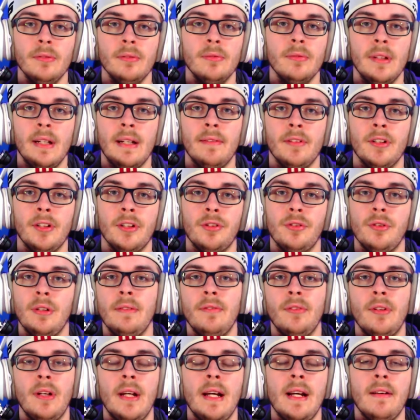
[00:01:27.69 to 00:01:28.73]
having to
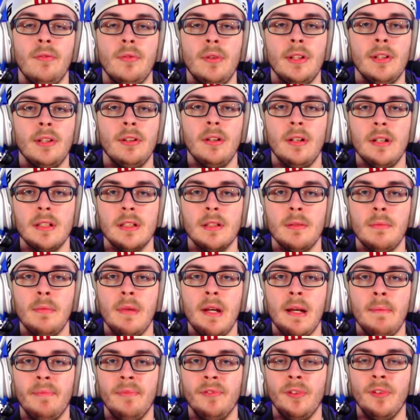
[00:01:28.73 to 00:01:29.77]
travel halfway across the
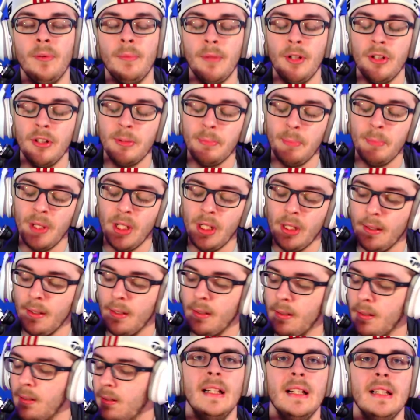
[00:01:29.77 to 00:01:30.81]
map from their spawn.
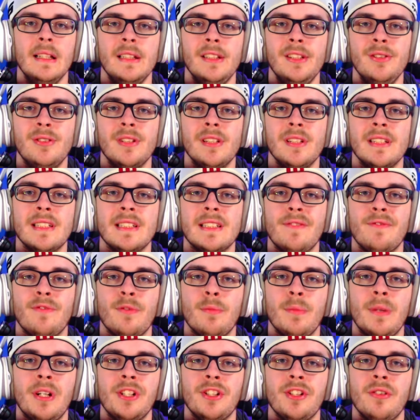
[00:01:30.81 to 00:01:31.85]
Using this
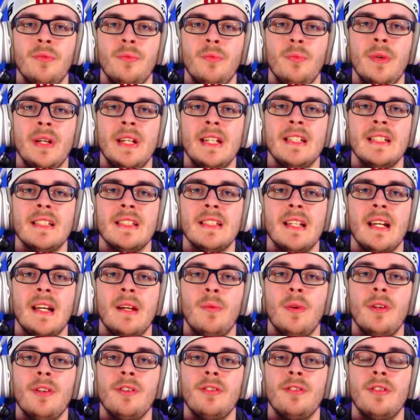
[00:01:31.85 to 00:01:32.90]
information, we can decide
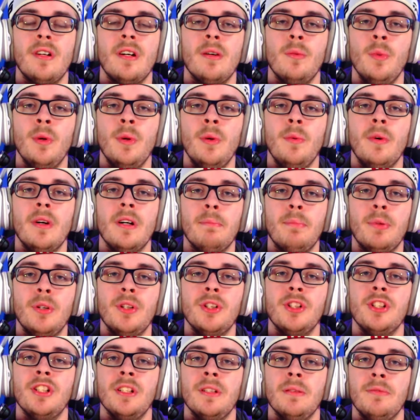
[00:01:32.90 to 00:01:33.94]
whether or not we want to
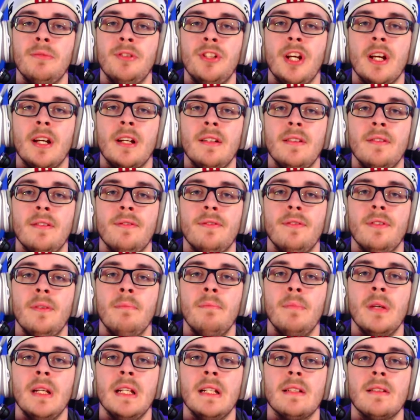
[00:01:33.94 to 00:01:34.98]
push the objective
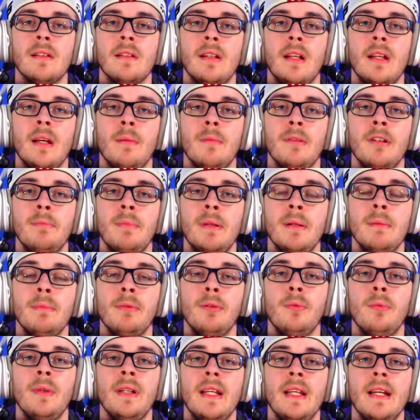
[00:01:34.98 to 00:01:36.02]
based on how many
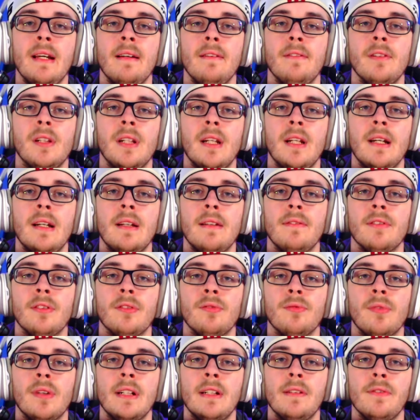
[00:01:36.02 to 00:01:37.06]
people we have alive
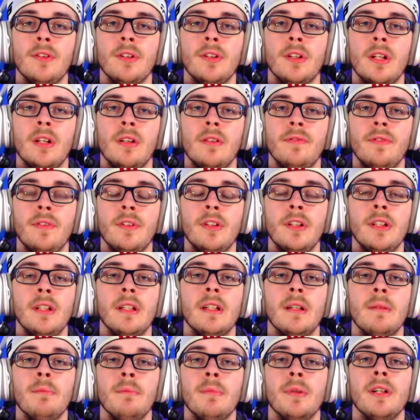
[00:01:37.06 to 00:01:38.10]
and ready for a gunfight
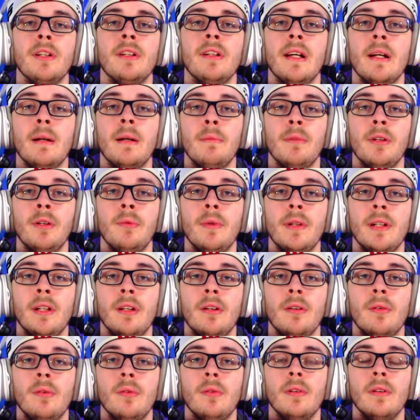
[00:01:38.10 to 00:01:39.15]
compared to how many we
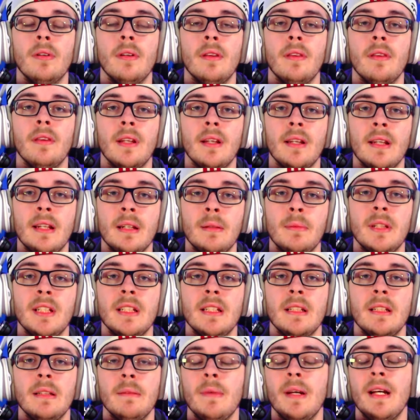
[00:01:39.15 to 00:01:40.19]
know the enemy
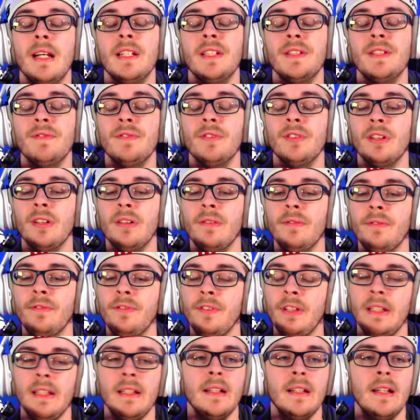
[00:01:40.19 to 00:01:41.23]
team has for a
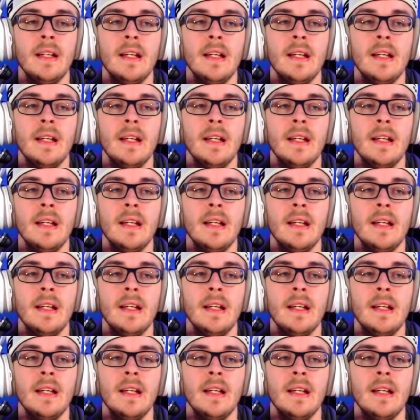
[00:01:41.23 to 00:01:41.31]
gunfight.